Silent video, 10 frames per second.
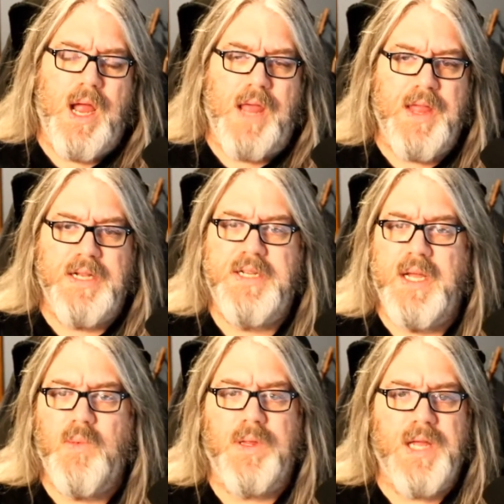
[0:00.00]
And they
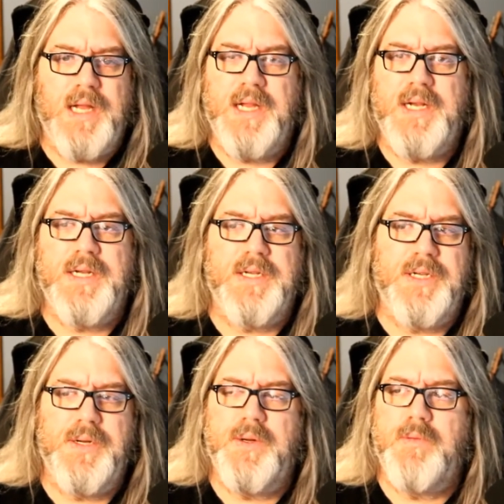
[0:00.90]
did what they needed to
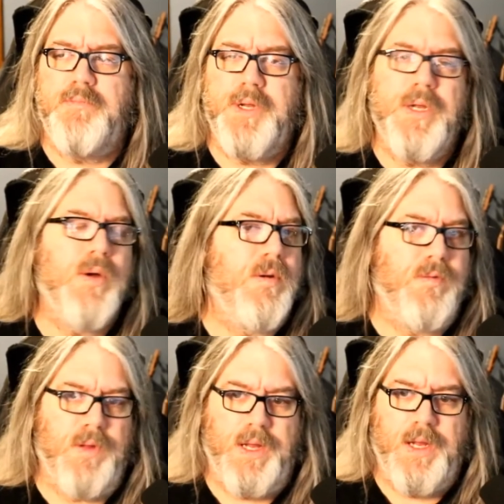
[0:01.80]
do beautifully.